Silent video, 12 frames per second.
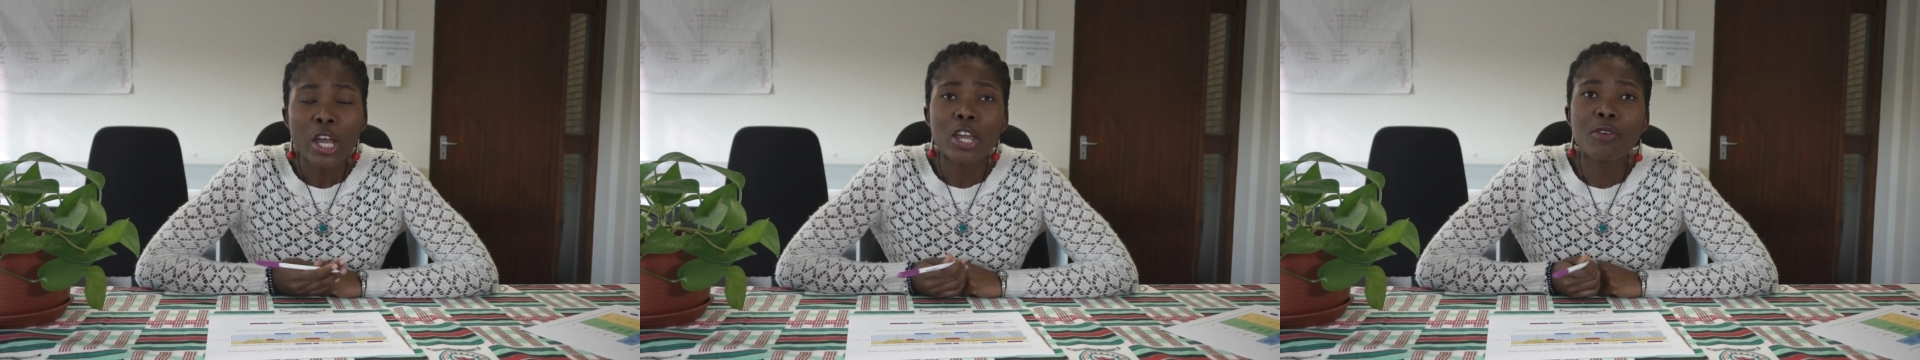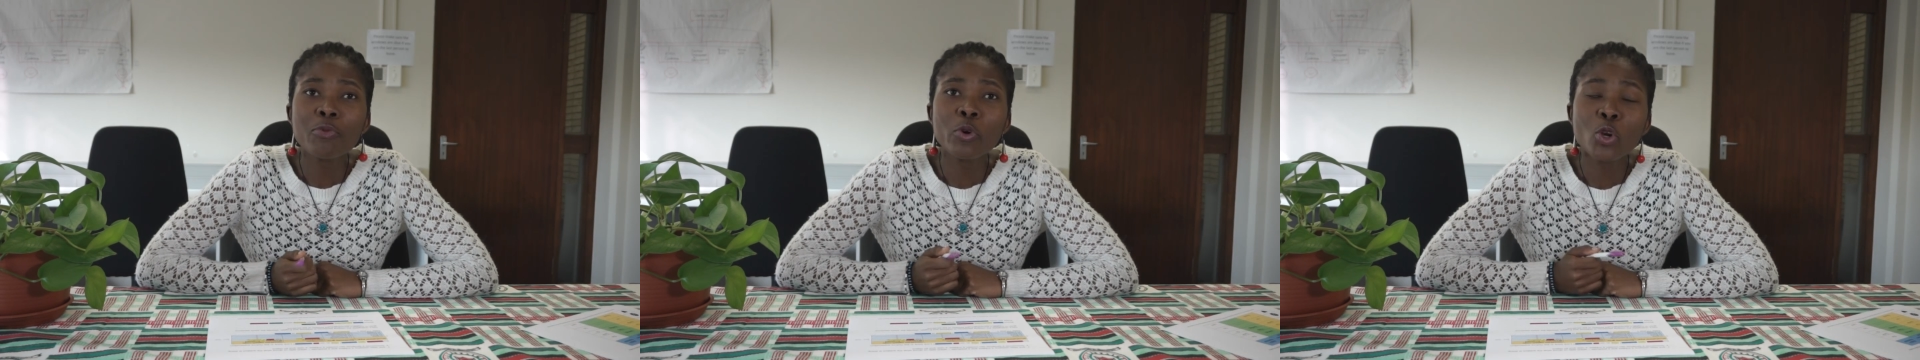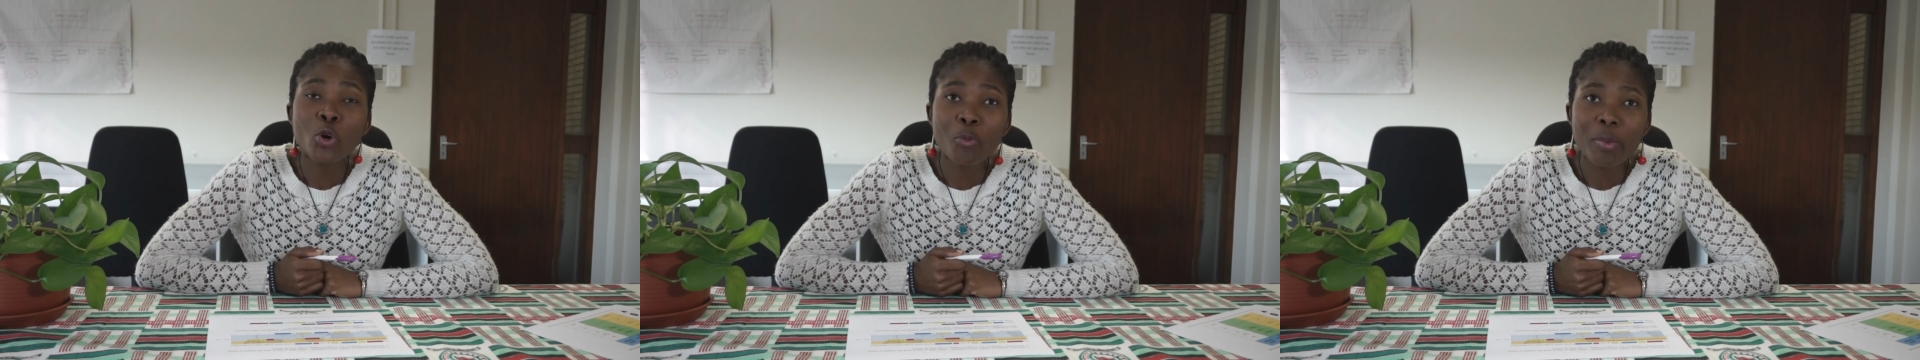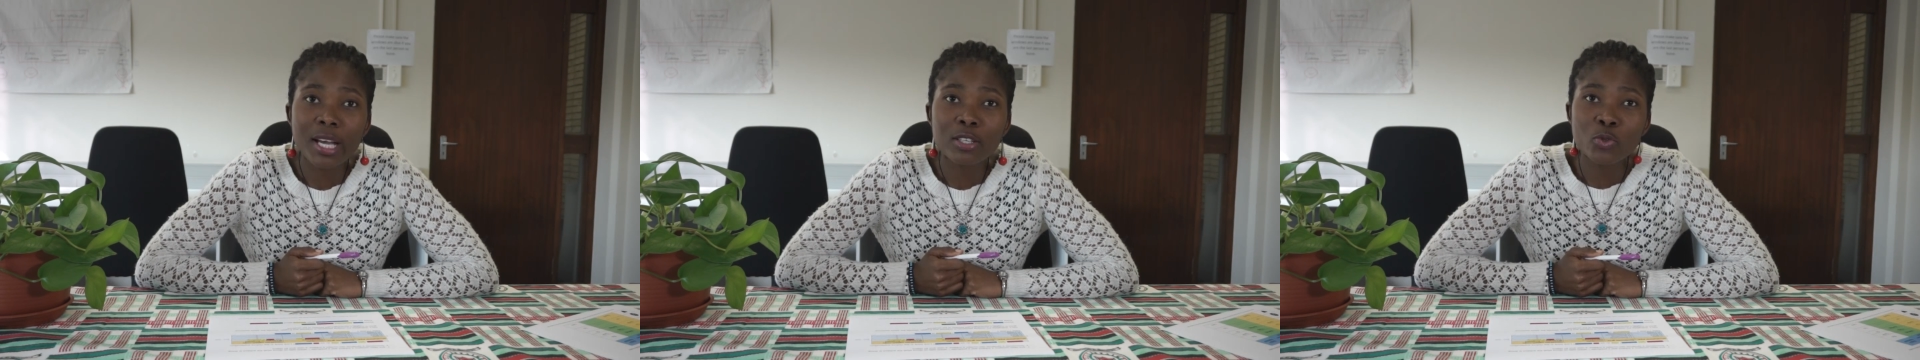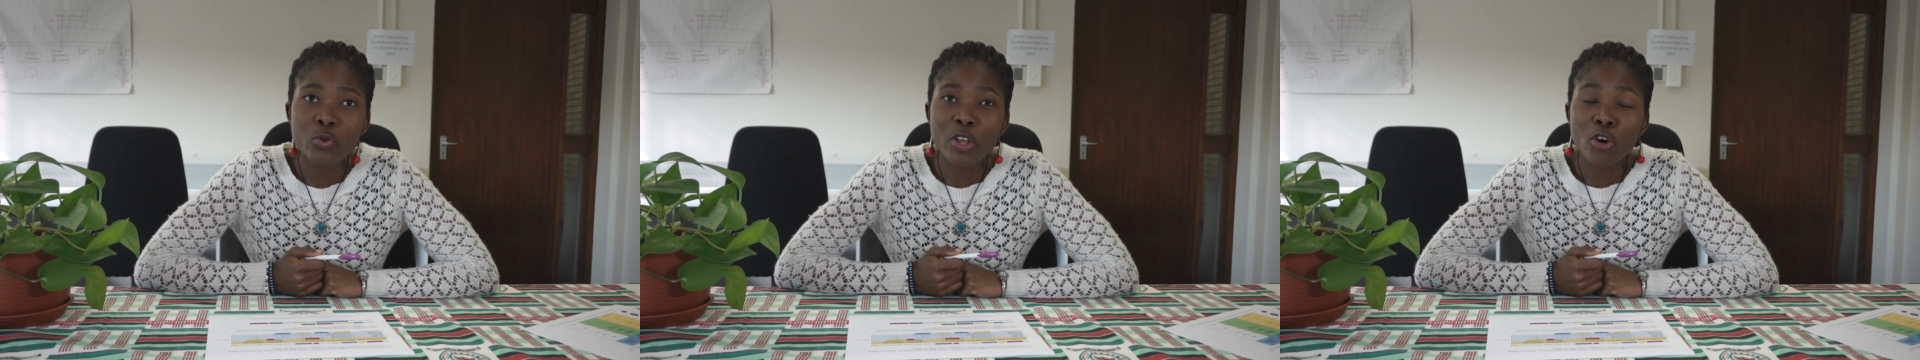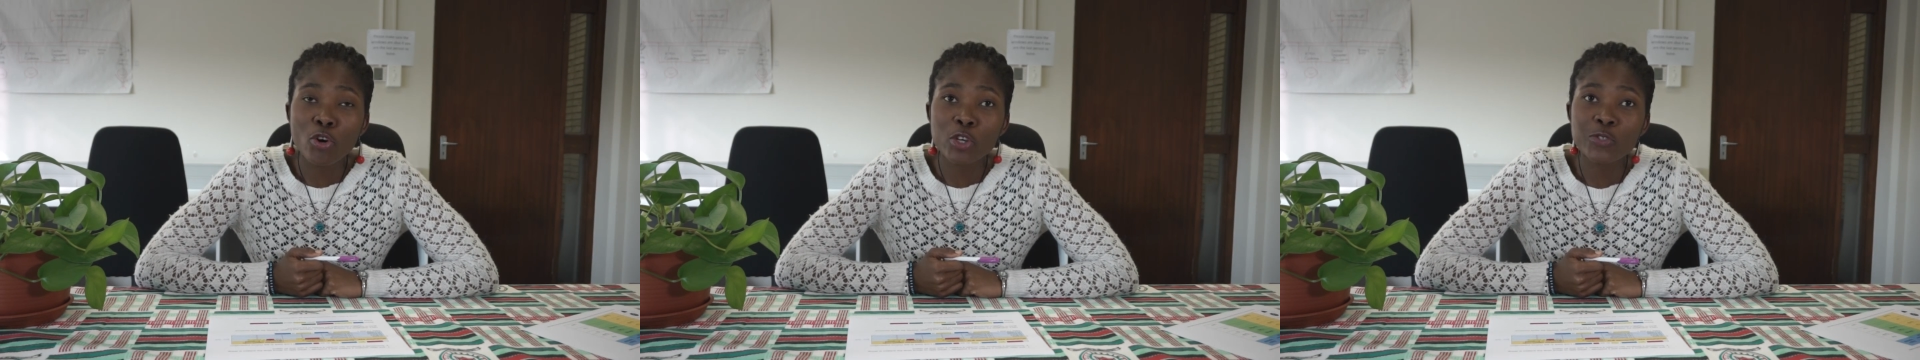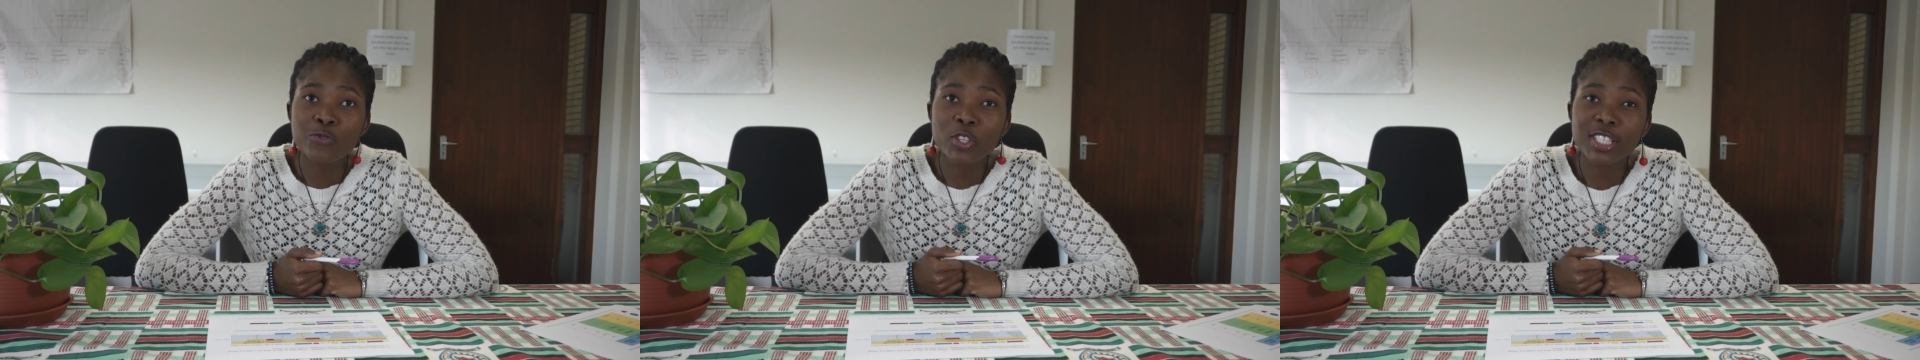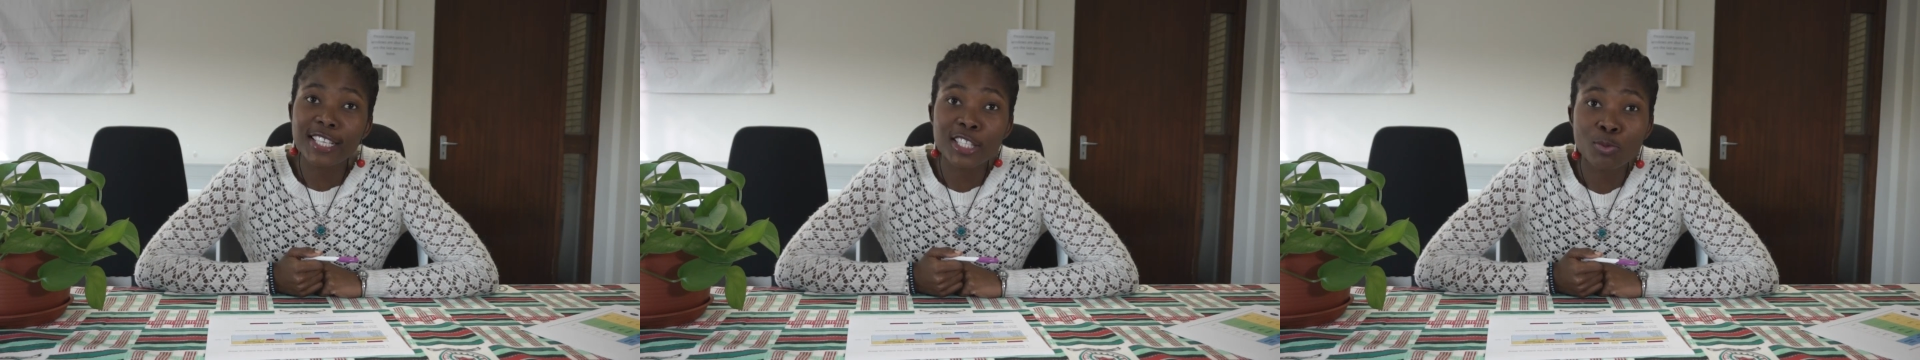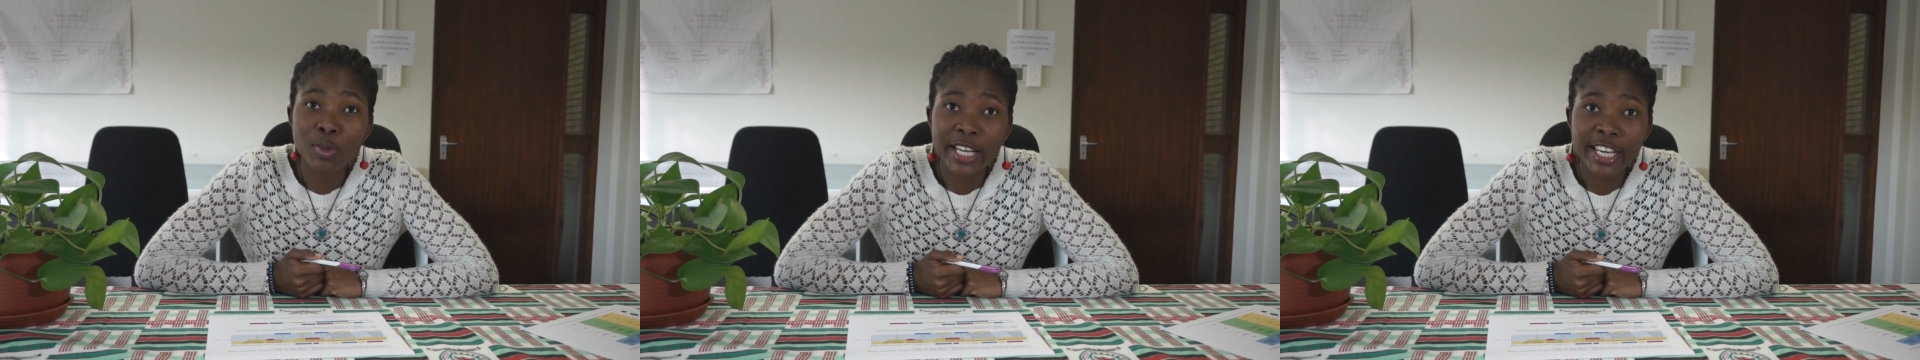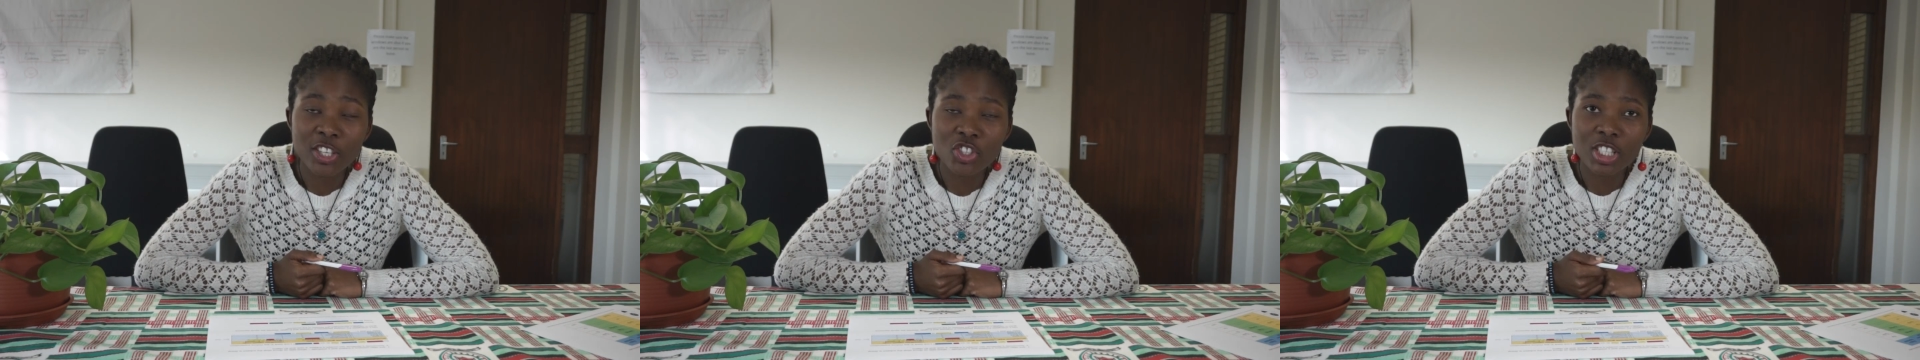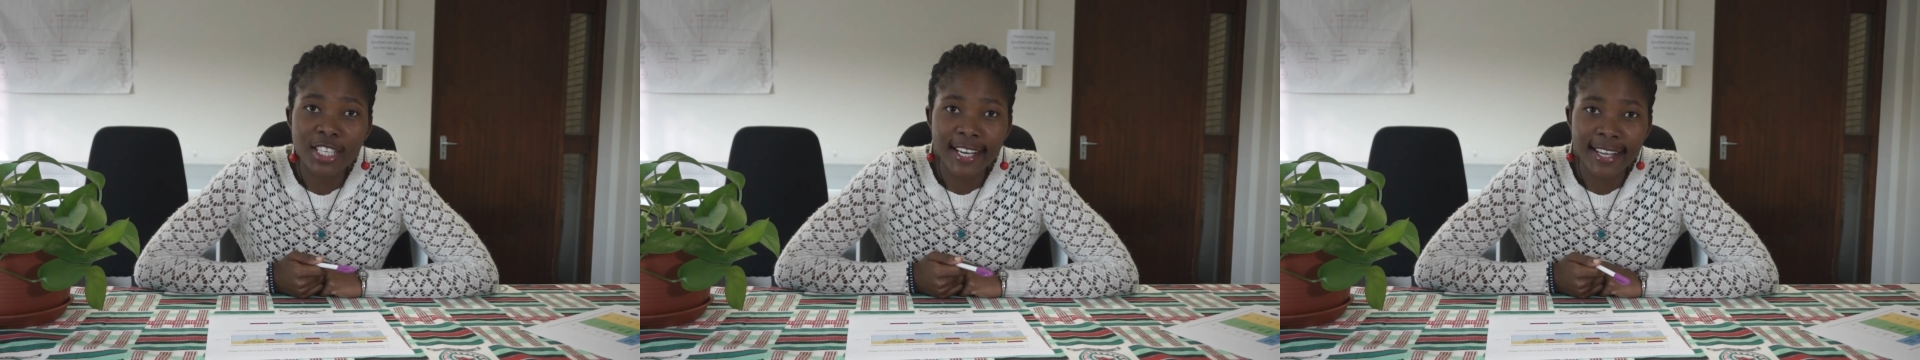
If we look back to the Oxford explanation